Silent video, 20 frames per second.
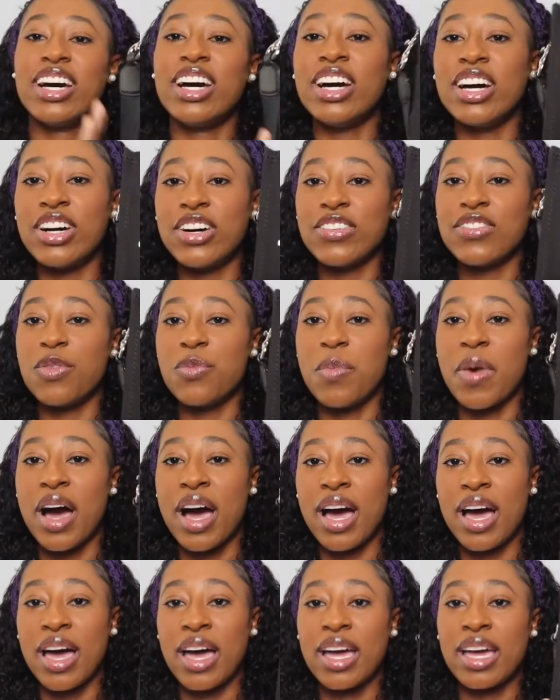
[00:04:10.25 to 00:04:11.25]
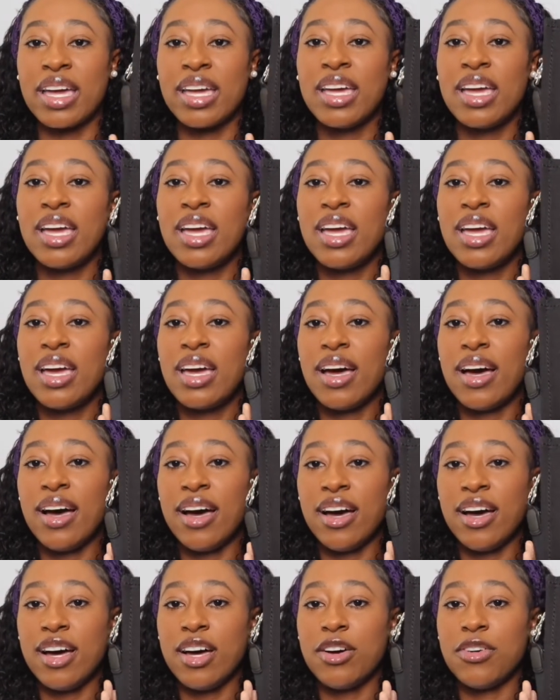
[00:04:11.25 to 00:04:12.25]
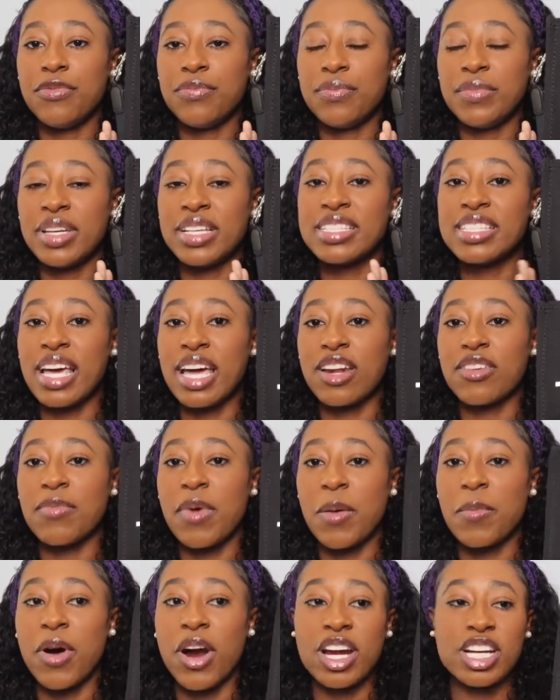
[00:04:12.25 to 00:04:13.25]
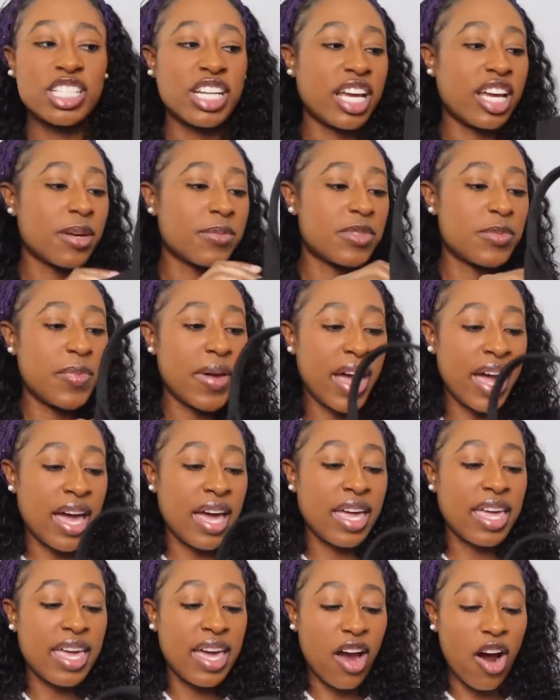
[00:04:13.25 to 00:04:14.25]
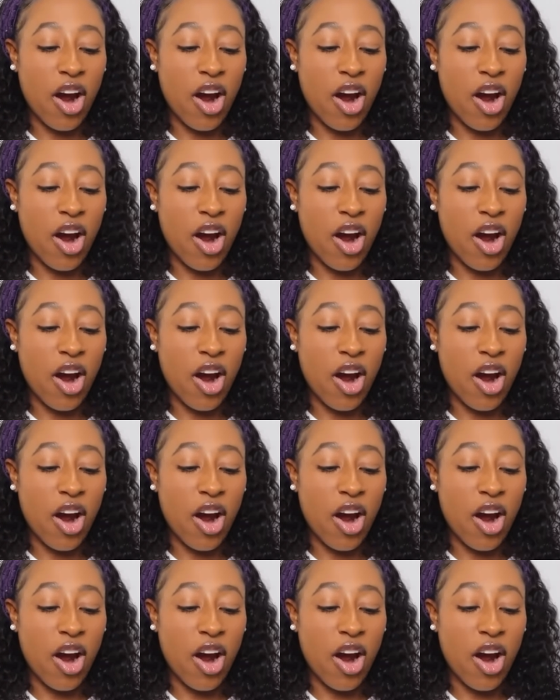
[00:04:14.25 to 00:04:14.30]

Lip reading: of my Marc Jacobs bag